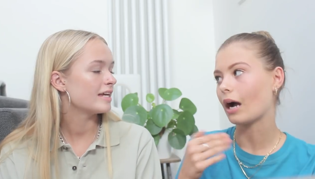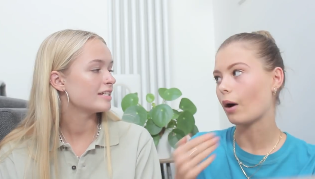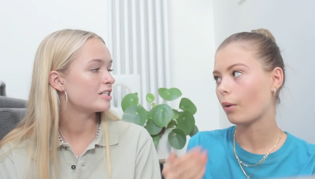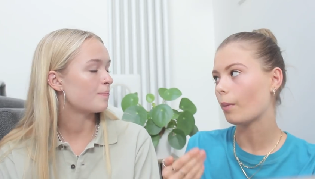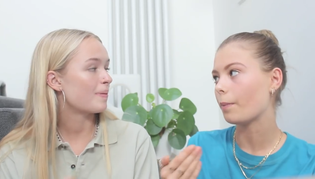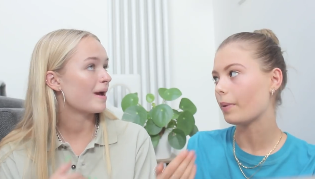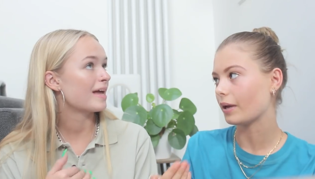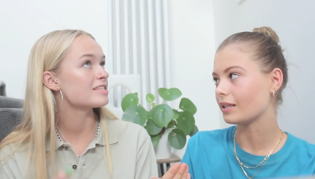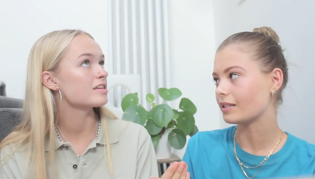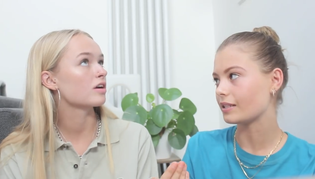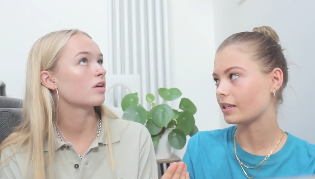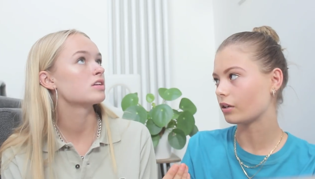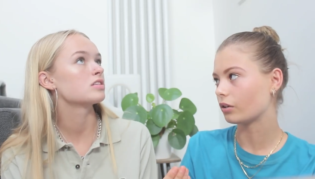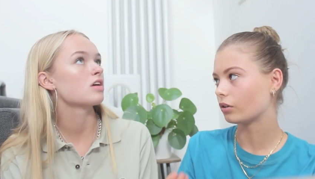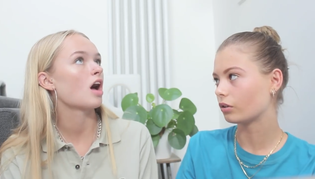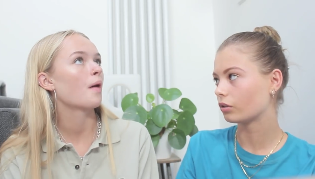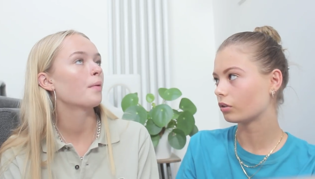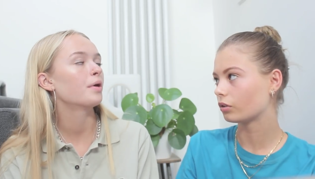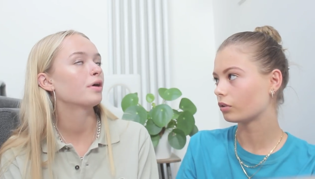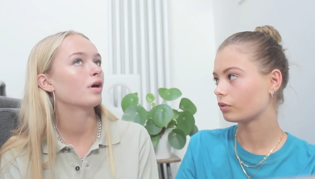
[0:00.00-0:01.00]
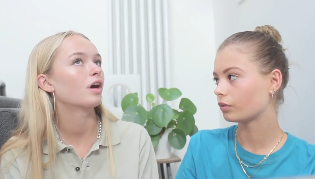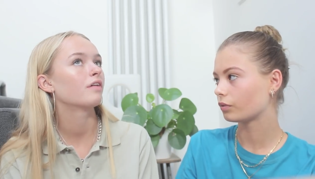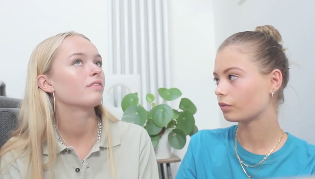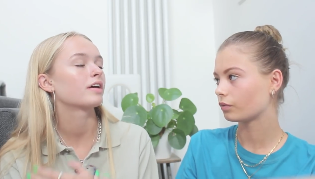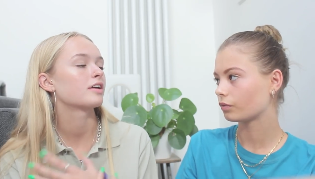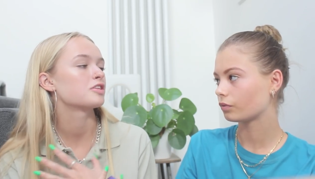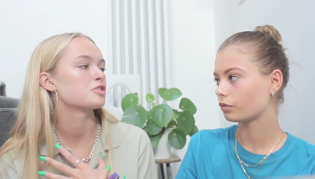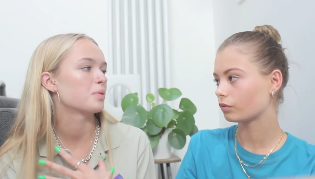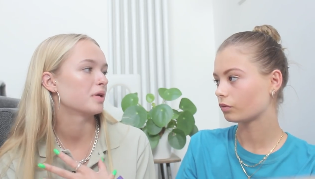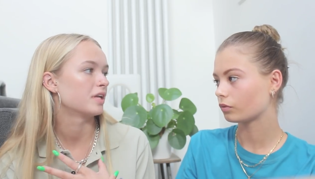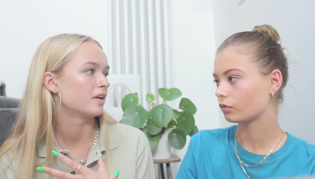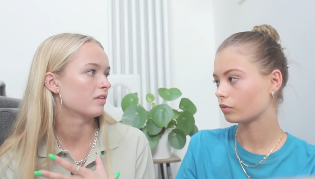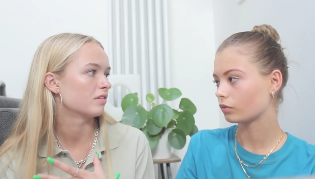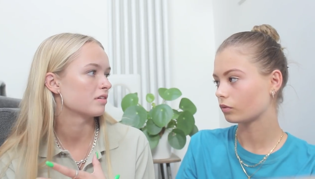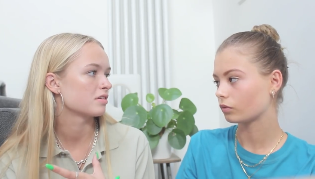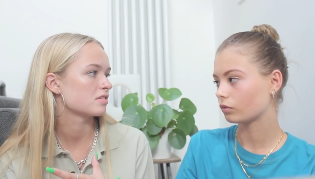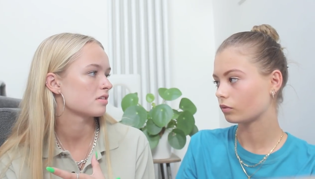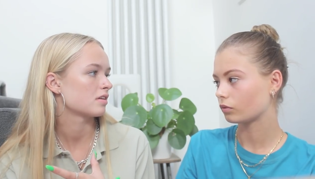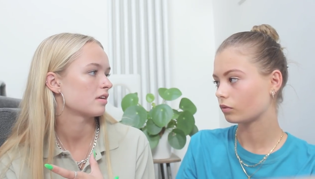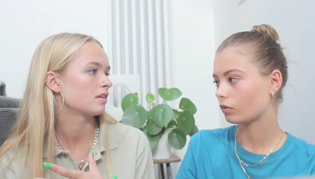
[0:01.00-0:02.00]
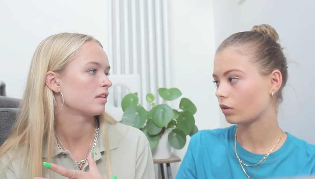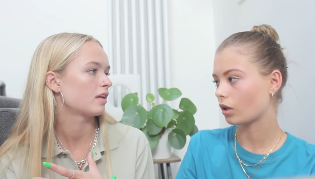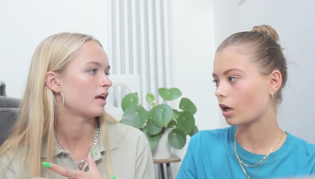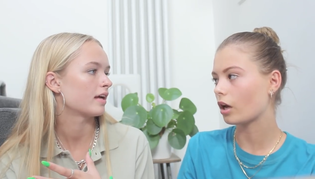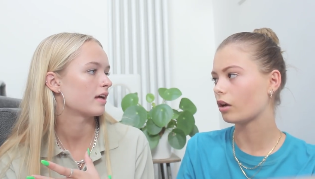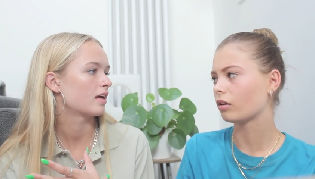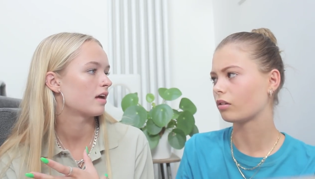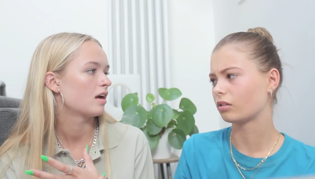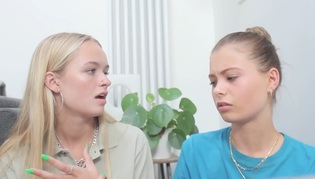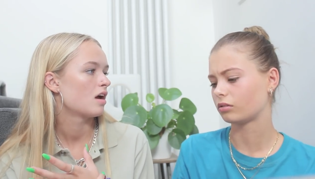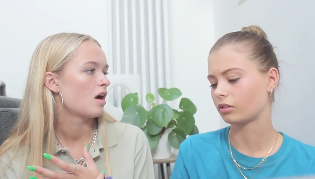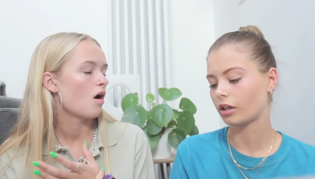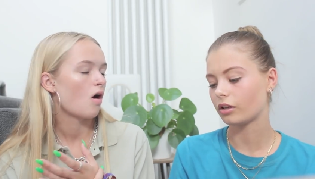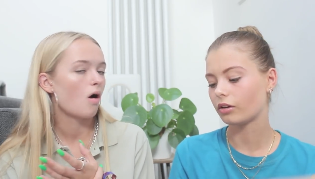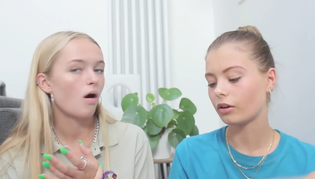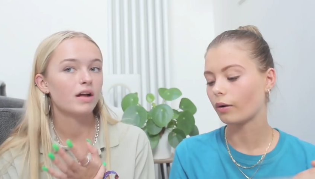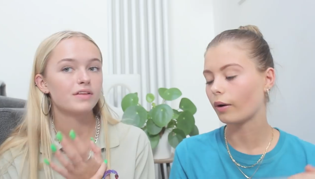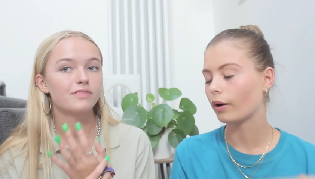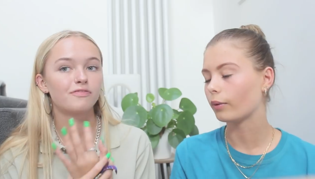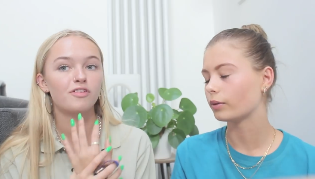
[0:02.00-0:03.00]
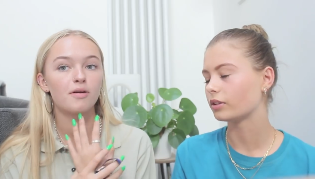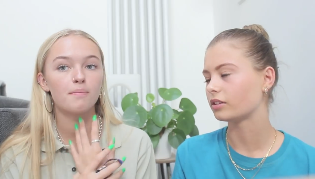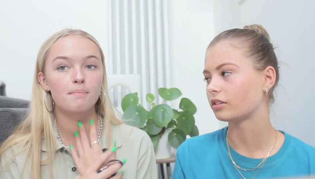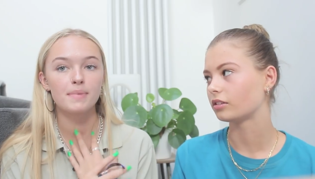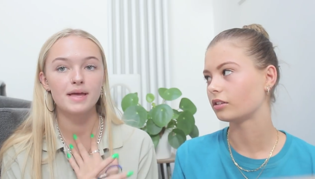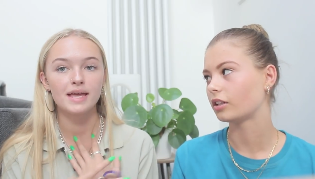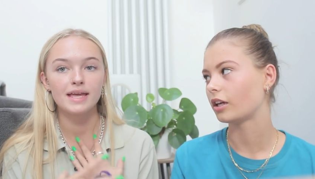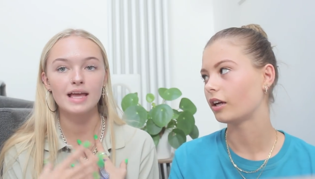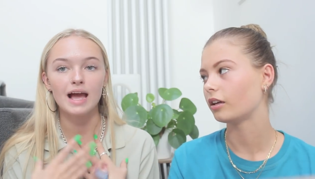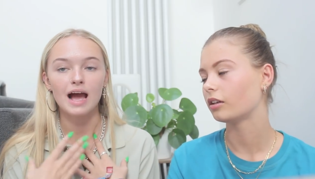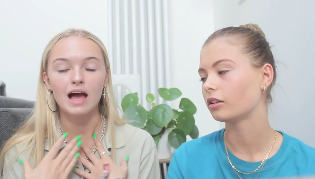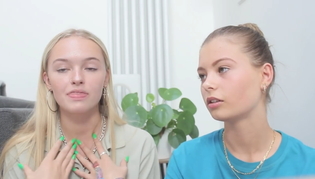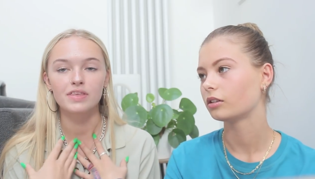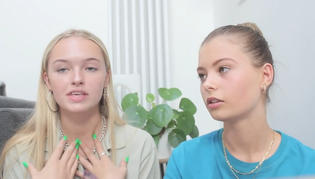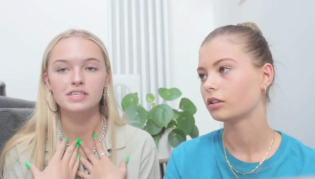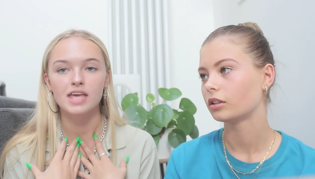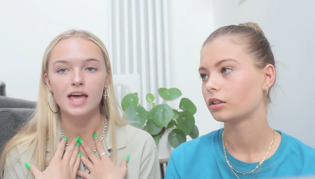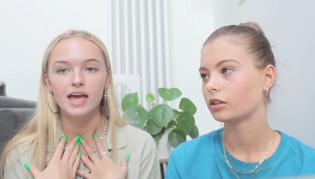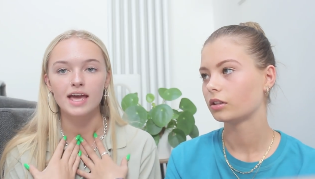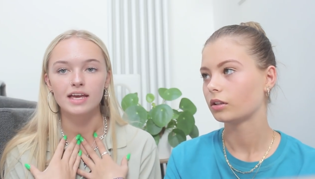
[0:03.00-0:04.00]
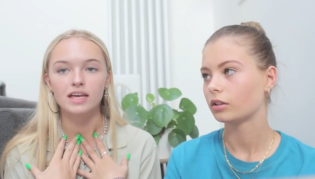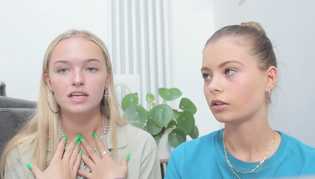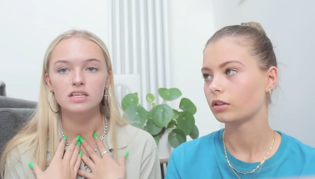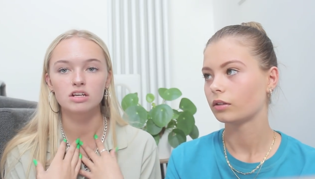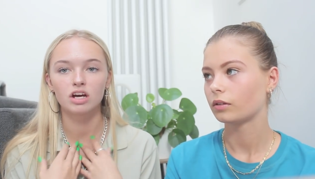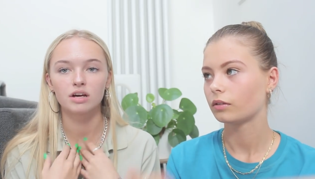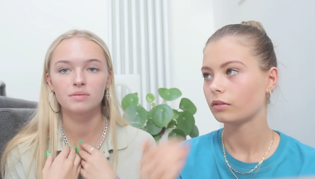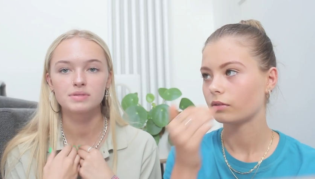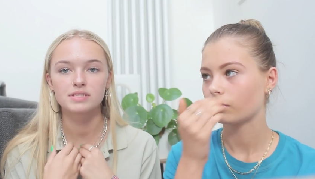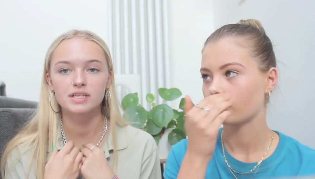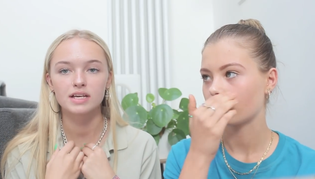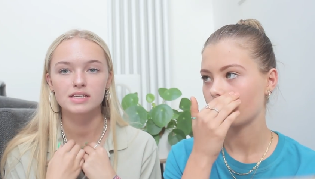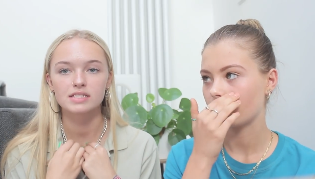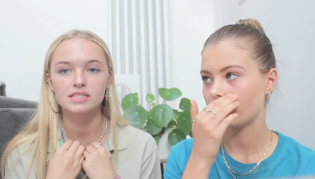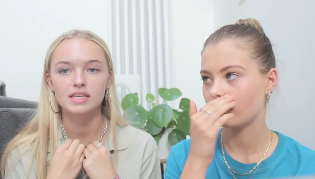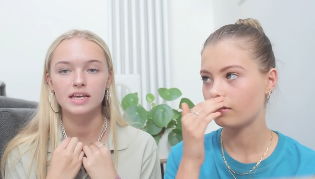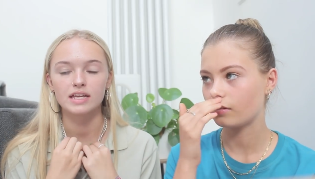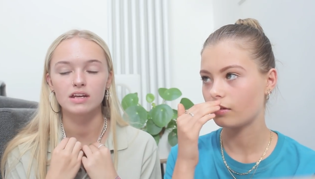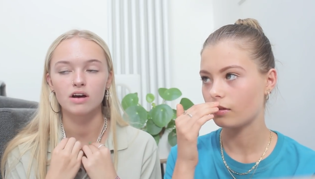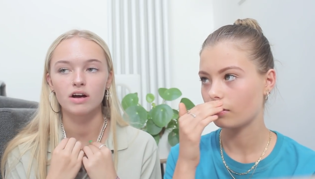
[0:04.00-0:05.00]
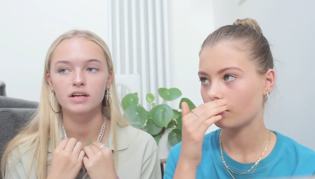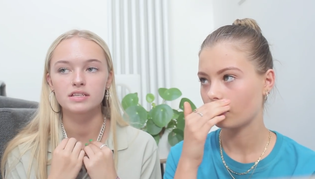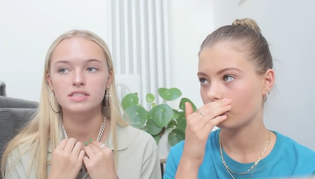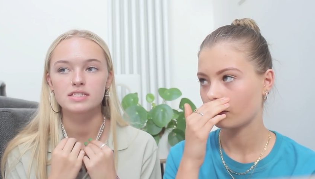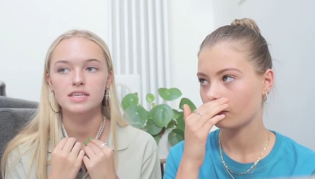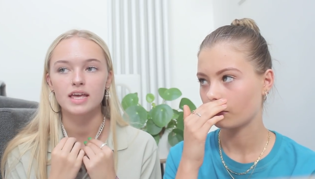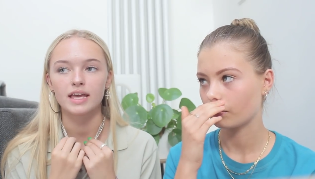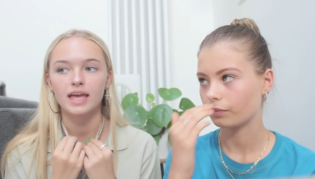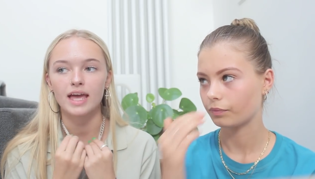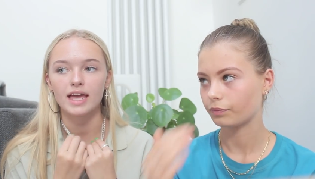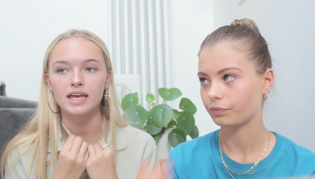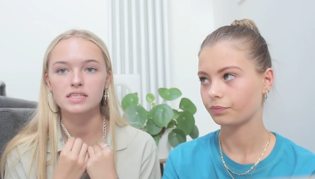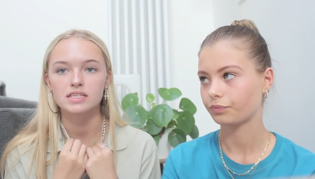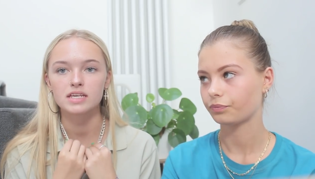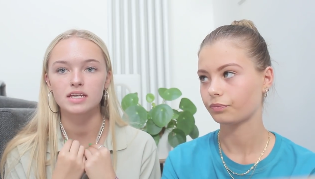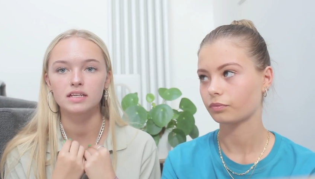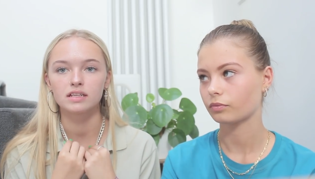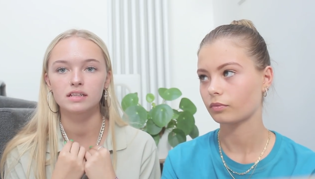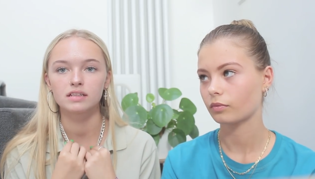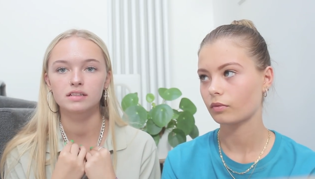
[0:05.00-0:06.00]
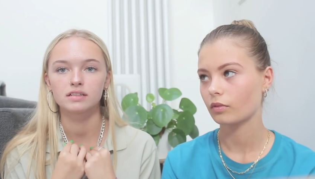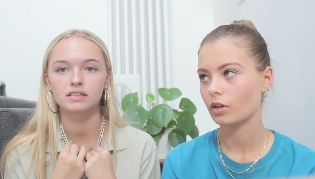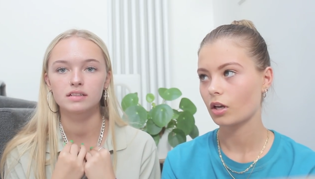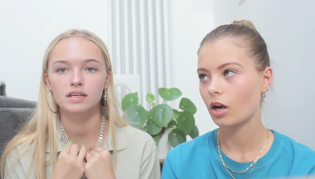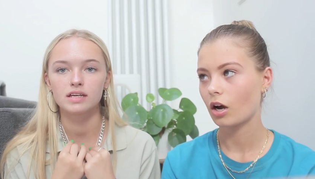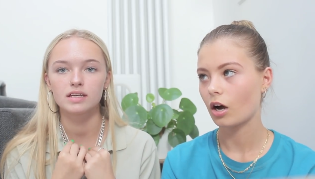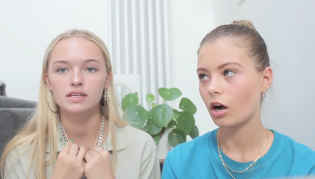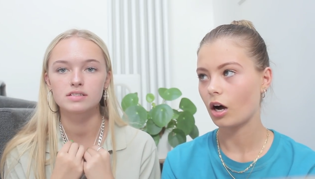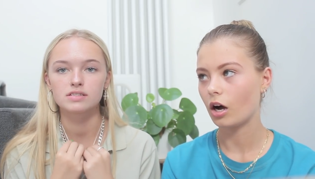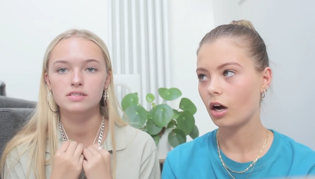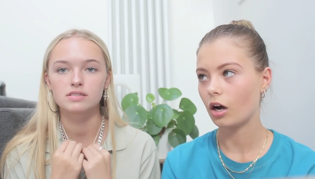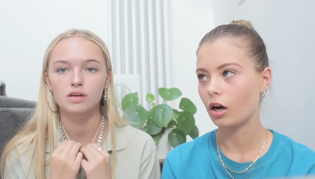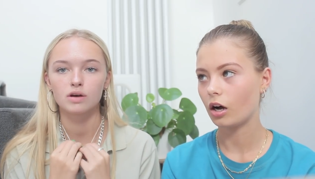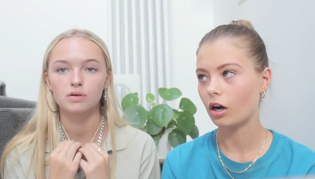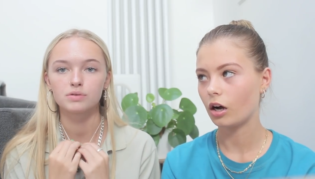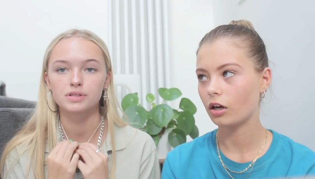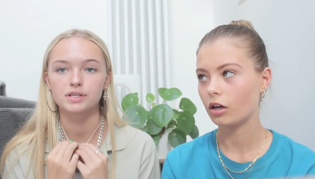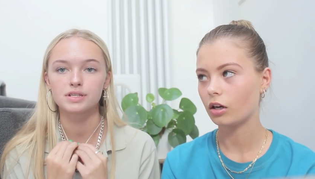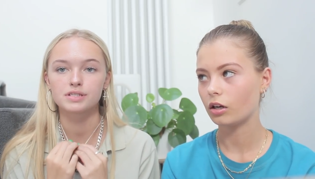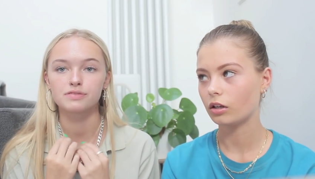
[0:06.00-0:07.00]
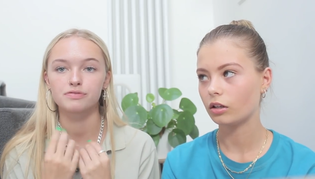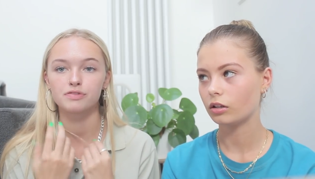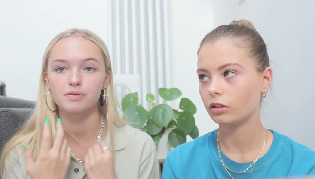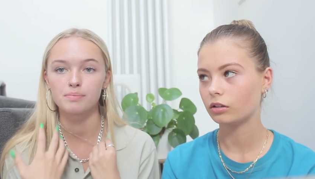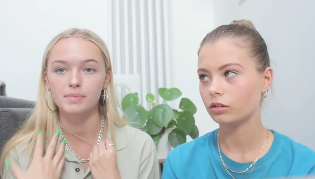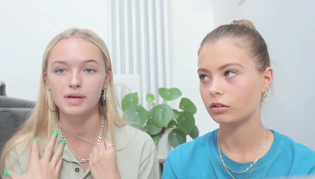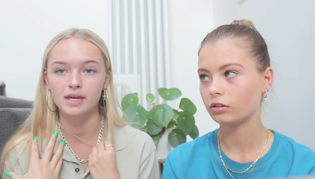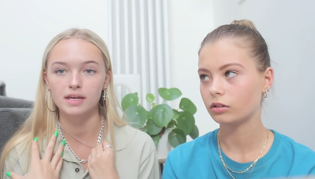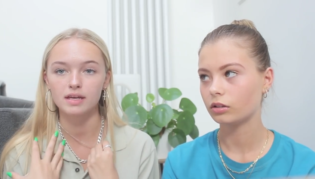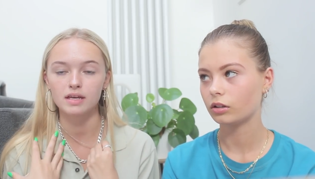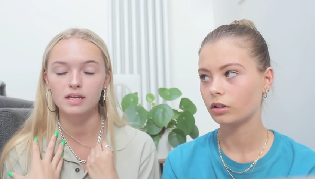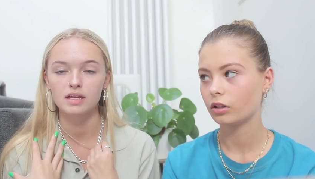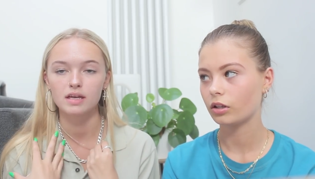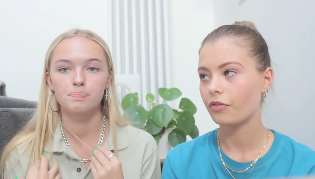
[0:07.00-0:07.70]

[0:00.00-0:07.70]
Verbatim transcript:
Speaker 1: It depends, because I wouldn't go out with like a twenty year old or something. Like, oh god, no, no I, I For me, know. At this age, I'm sixteen, I'd say eighteen is the oldest for me.